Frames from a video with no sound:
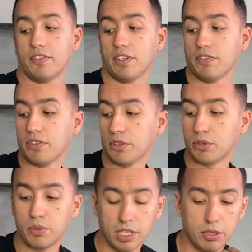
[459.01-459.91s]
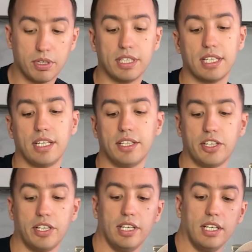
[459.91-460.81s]
if you swallow it and
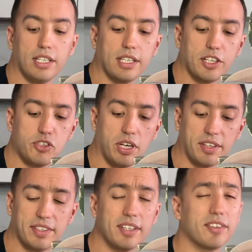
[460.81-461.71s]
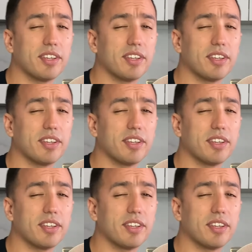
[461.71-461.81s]
it digests it.